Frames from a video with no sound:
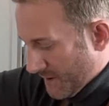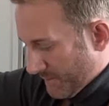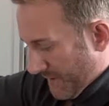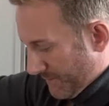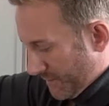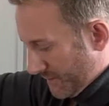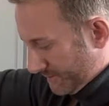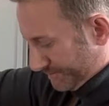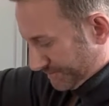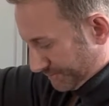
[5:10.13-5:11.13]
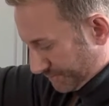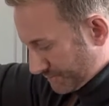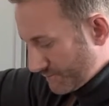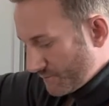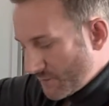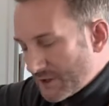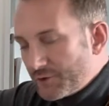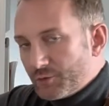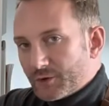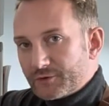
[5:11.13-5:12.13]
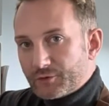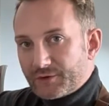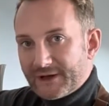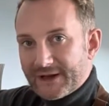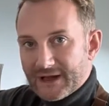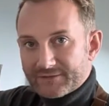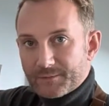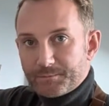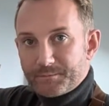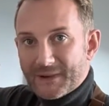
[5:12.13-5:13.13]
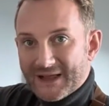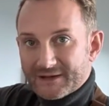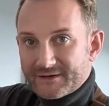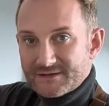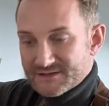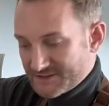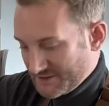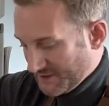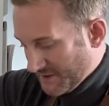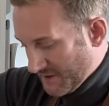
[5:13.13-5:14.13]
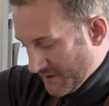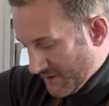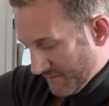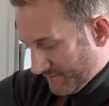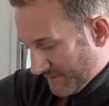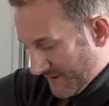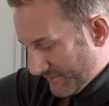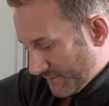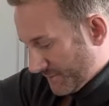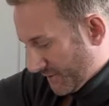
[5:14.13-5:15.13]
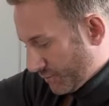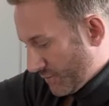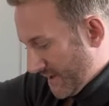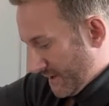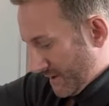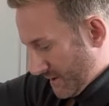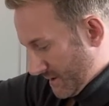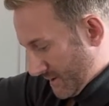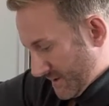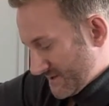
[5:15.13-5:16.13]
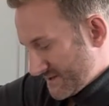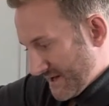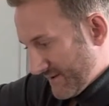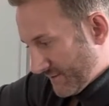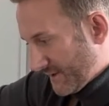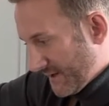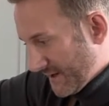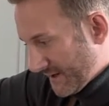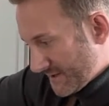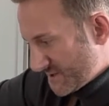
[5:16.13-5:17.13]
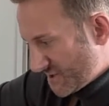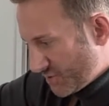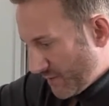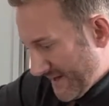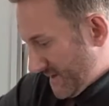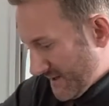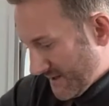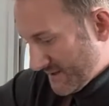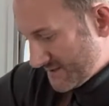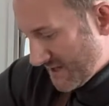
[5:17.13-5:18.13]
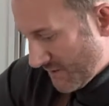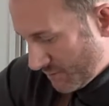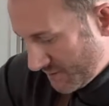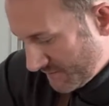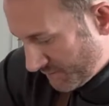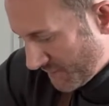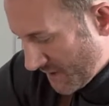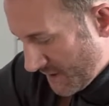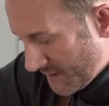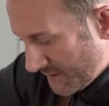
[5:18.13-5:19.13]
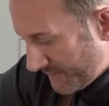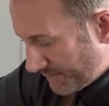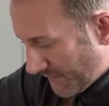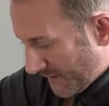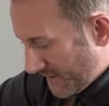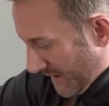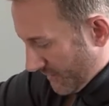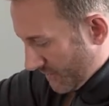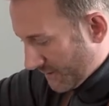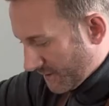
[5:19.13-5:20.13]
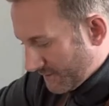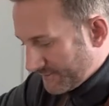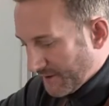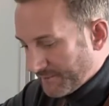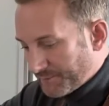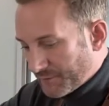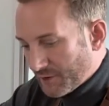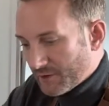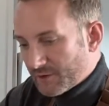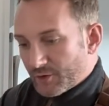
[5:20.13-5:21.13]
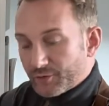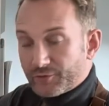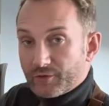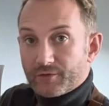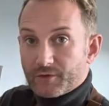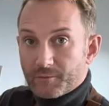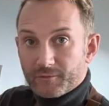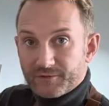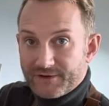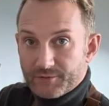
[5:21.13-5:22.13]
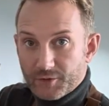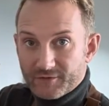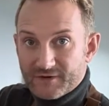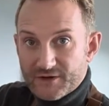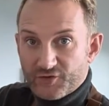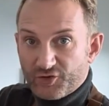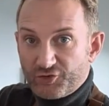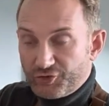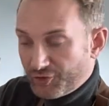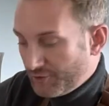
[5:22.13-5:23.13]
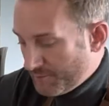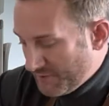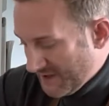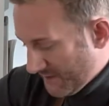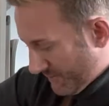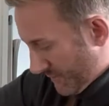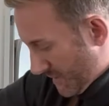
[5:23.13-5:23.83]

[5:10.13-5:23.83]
pepper. You want to really have a balanced flavor between the savory and the sweet and the sour. None of those flavor profiles should be